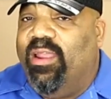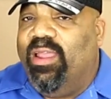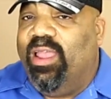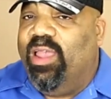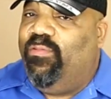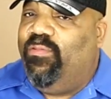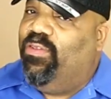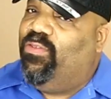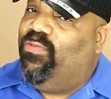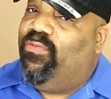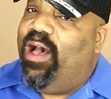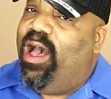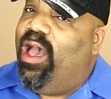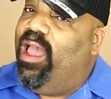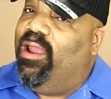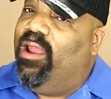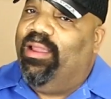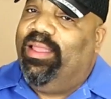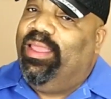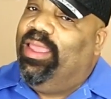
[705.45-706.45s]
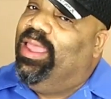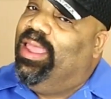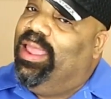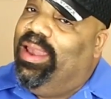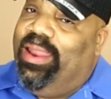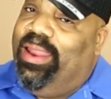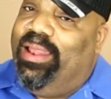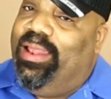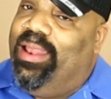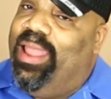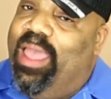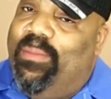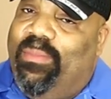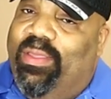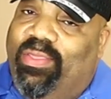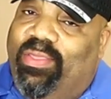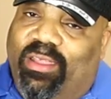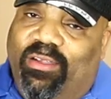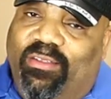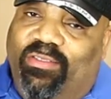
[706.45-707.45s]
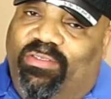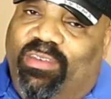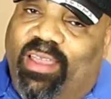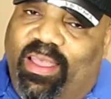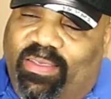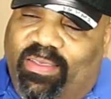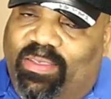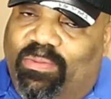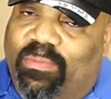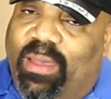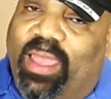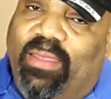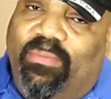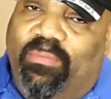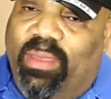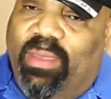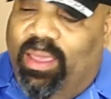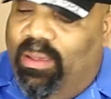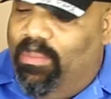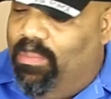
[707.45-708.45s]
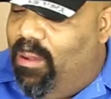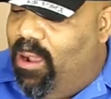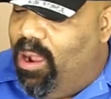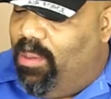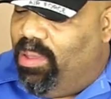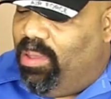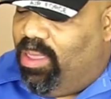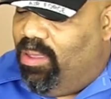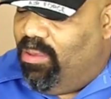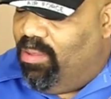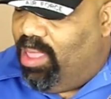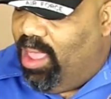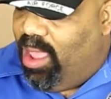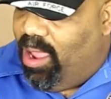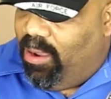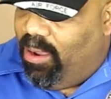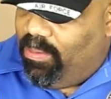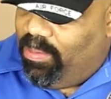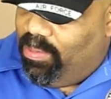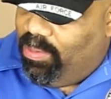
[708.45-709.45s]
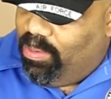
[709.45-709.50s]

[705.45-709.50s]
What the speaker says: If there's fire, then damn it, there just might be a barbecue there.